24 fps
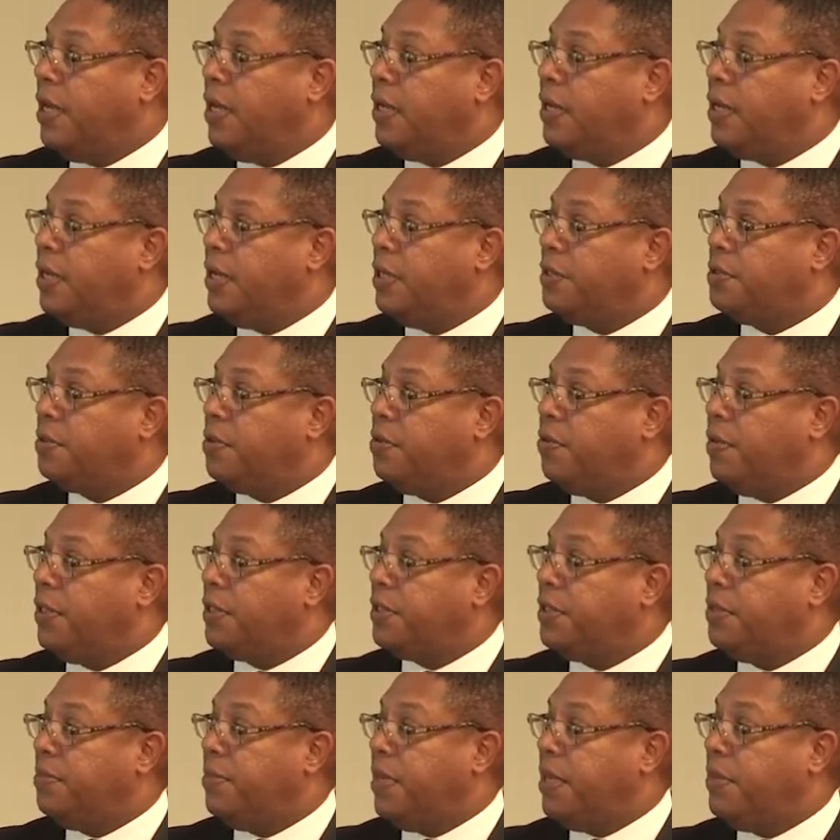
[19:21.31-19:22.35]
the initial
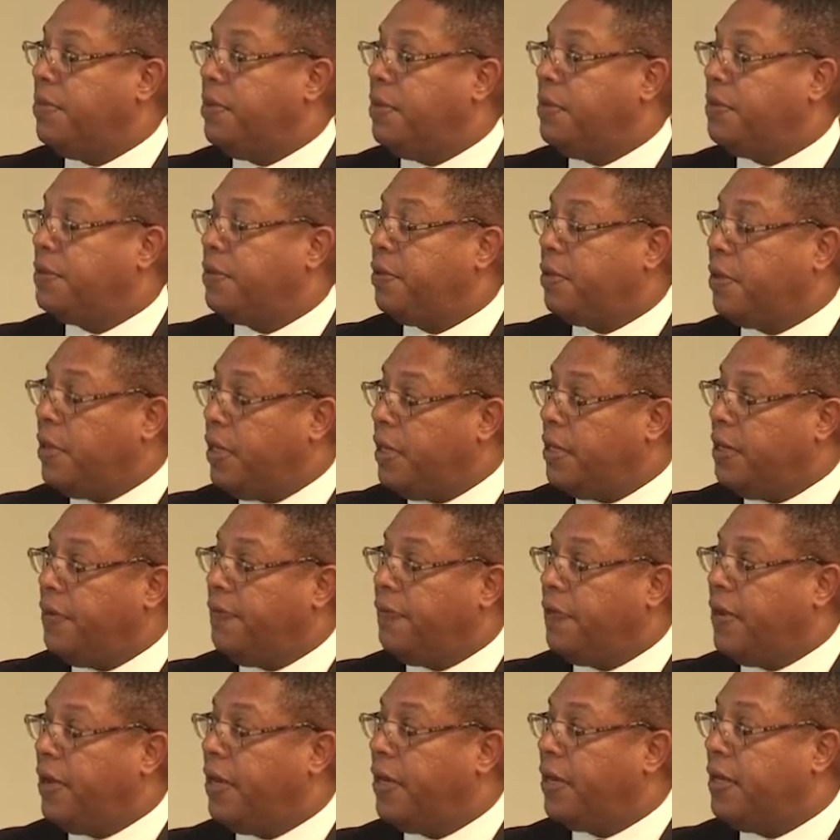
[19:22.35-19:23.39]
question may be sort of
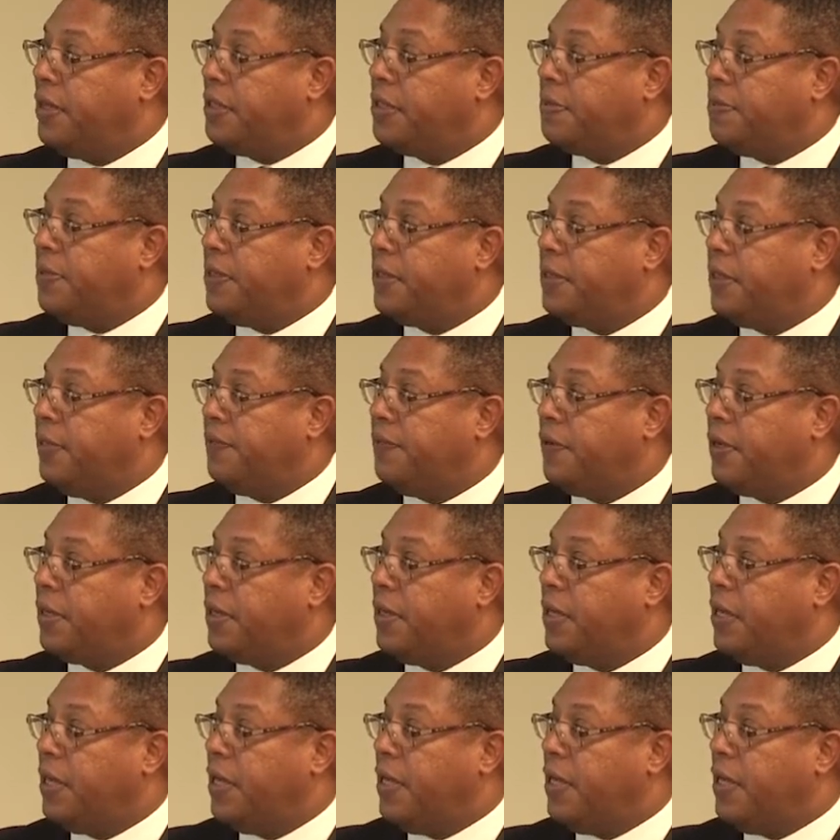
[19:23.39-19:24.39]
undefined, less specific.